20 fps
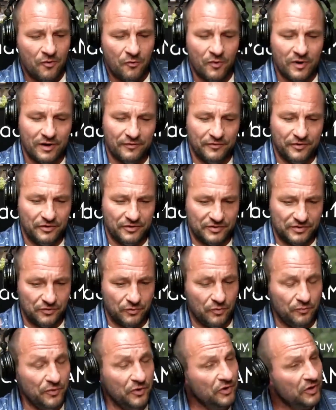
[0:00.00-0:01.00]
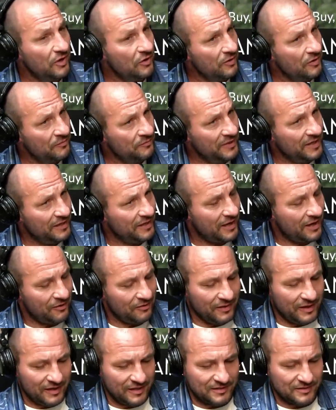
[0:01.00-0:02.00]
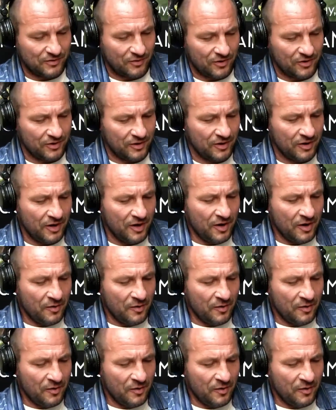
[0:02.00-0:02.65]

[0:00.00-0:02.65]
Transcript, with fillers: Whenever you sue a media media outlet, it's harder